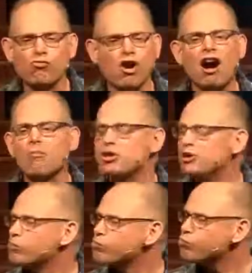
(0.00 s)
And we
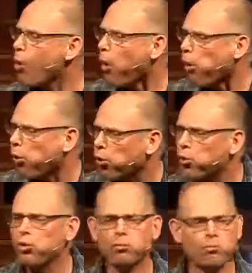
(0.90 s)

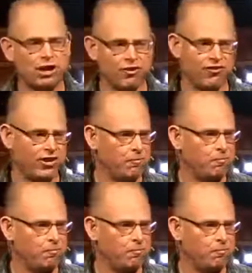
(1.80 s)
all benefit.